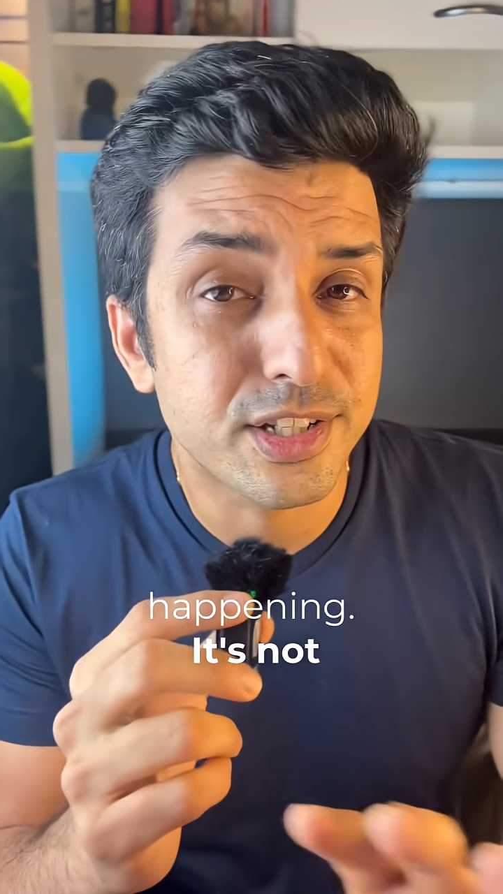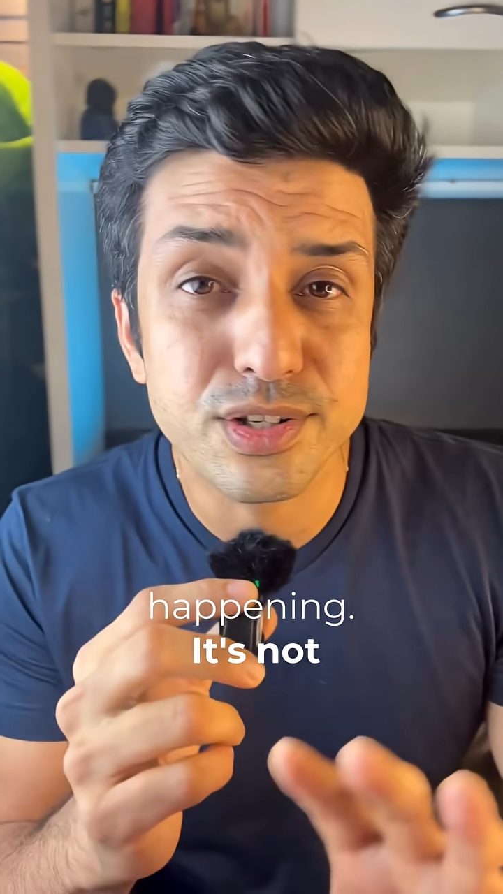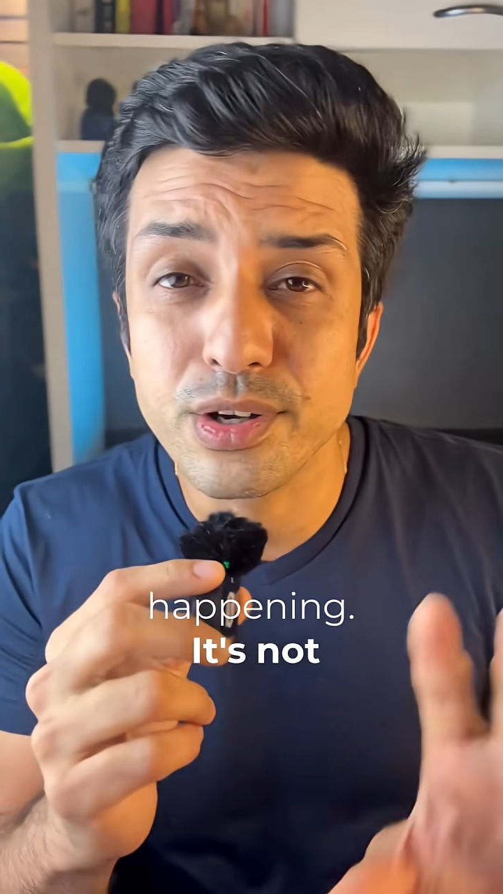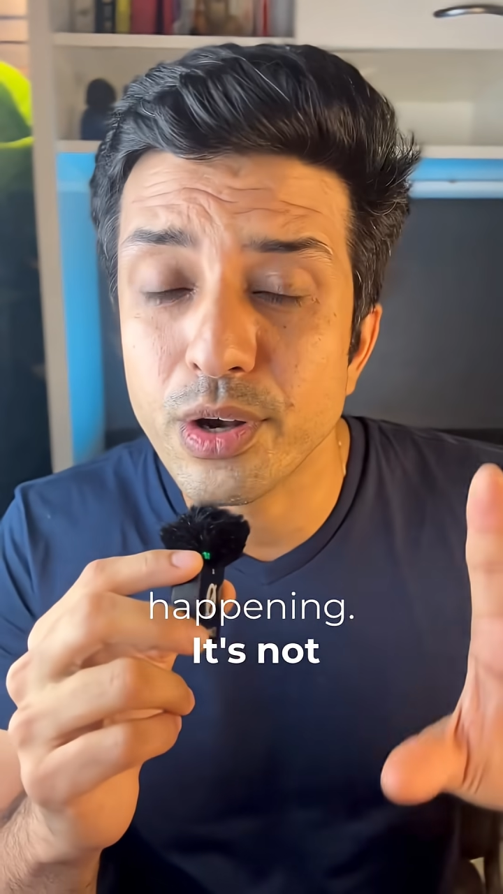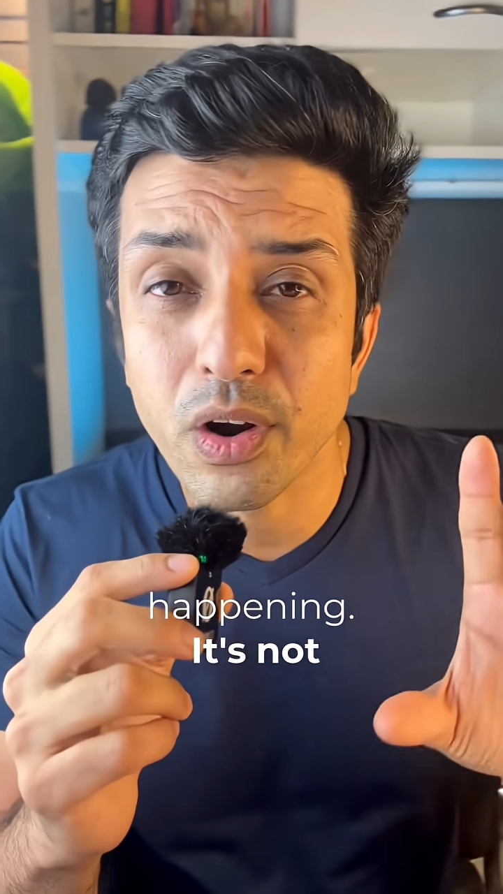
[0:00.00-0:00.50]

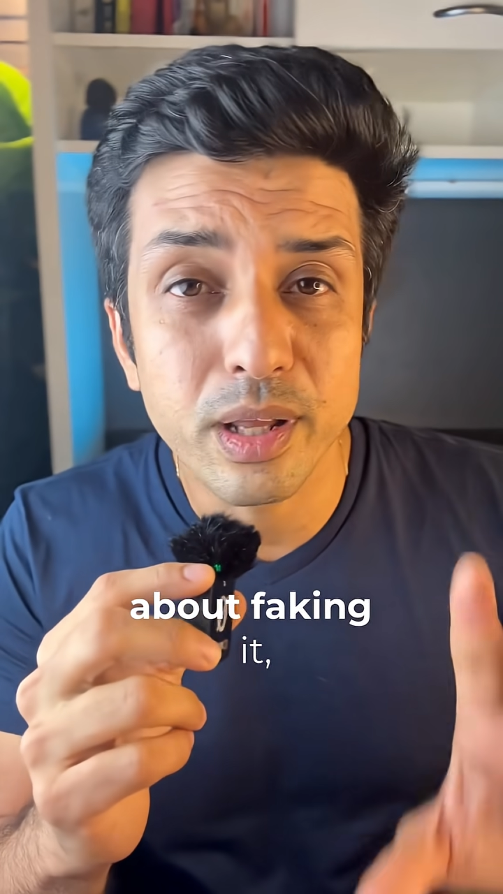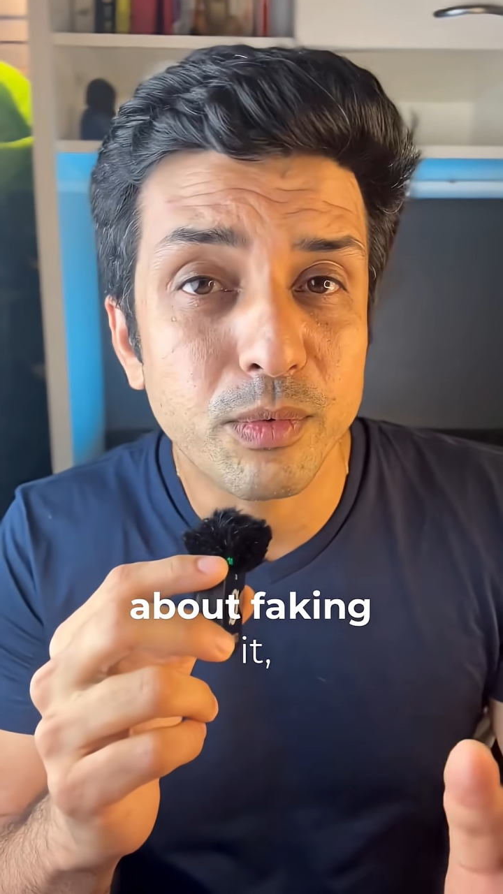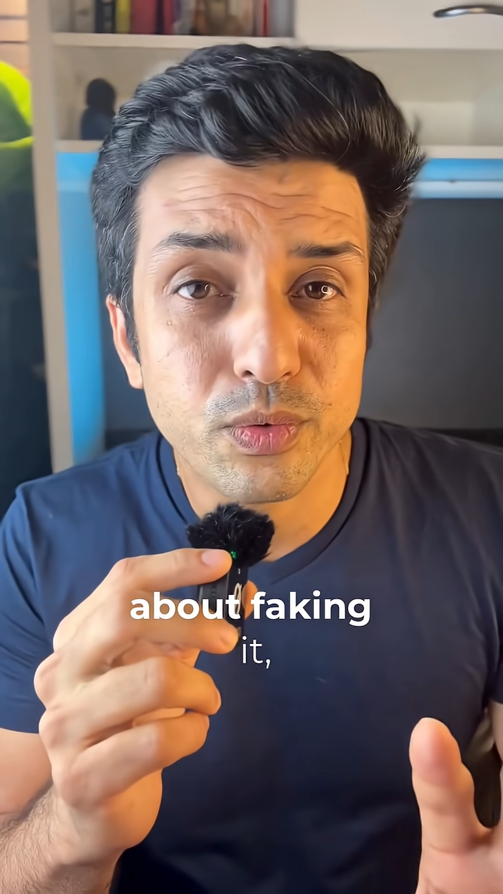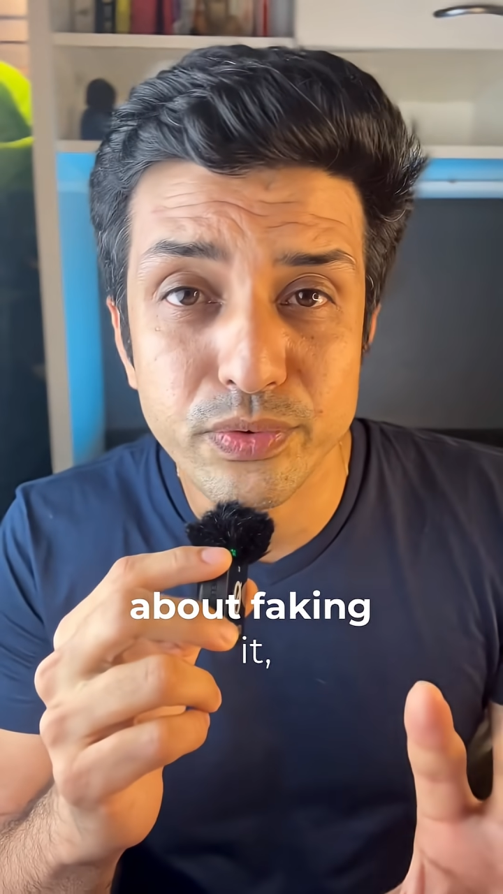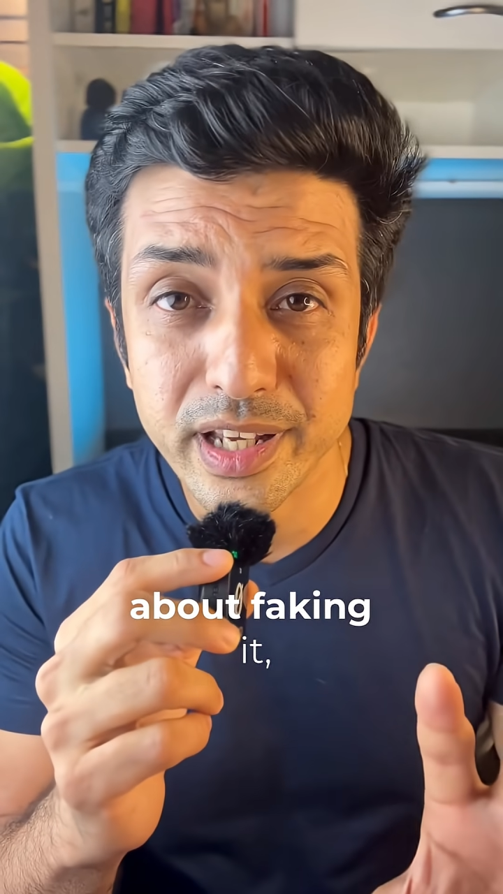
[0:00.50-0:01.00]
It's not
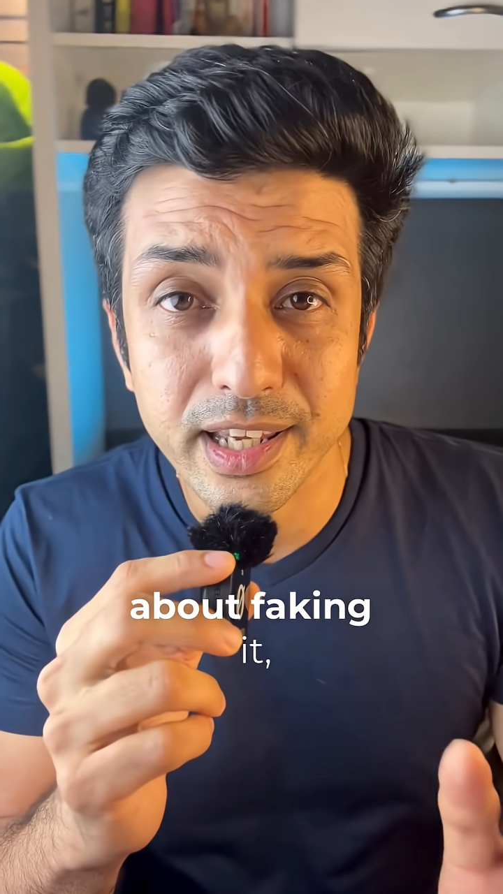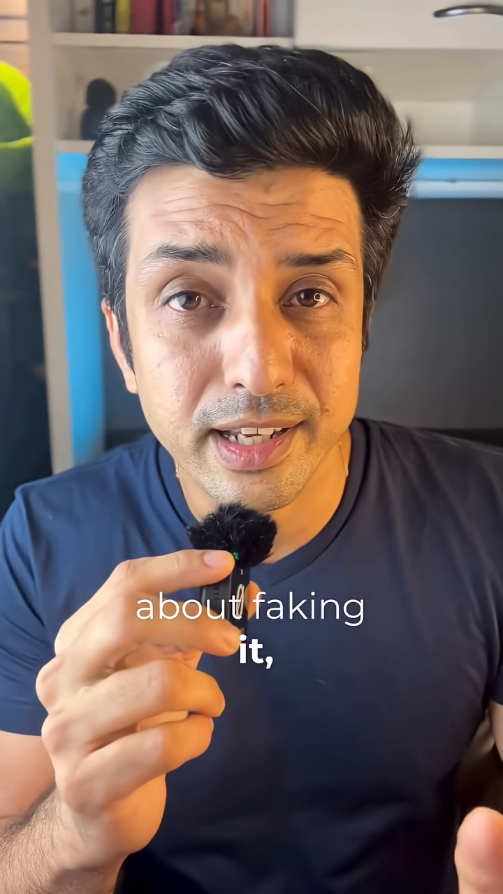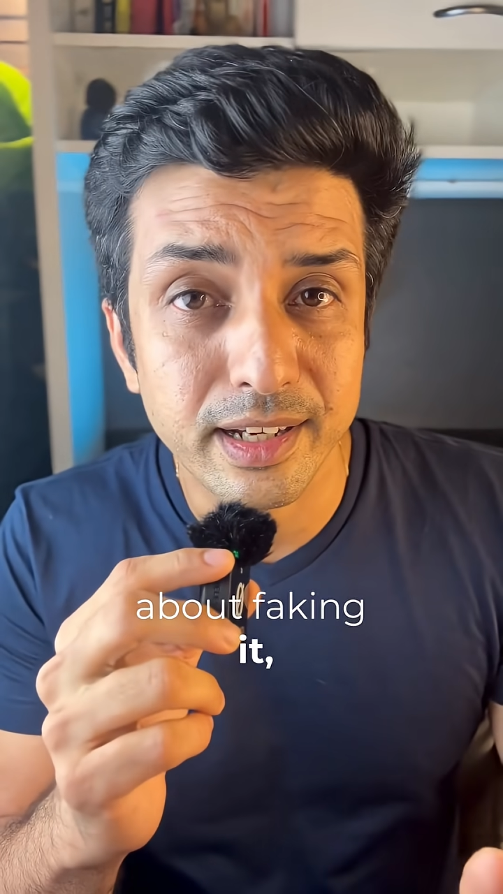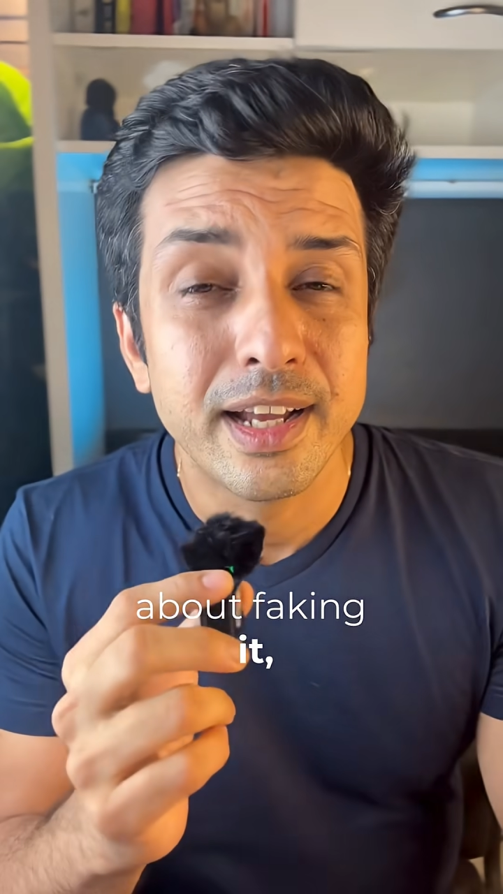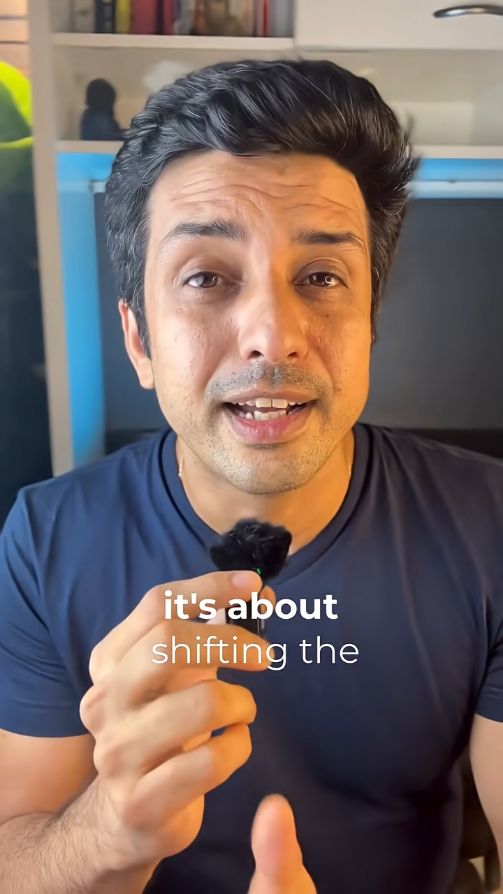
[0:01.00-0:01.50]
about
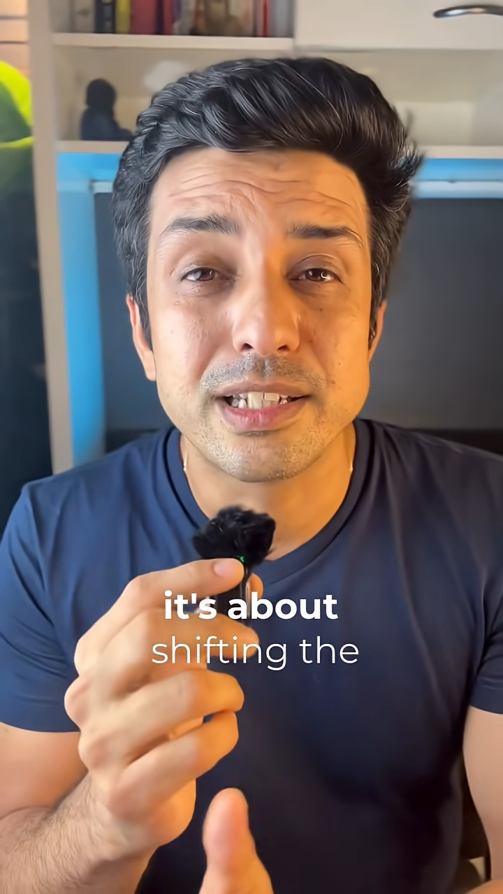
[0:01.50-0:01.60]
faking it,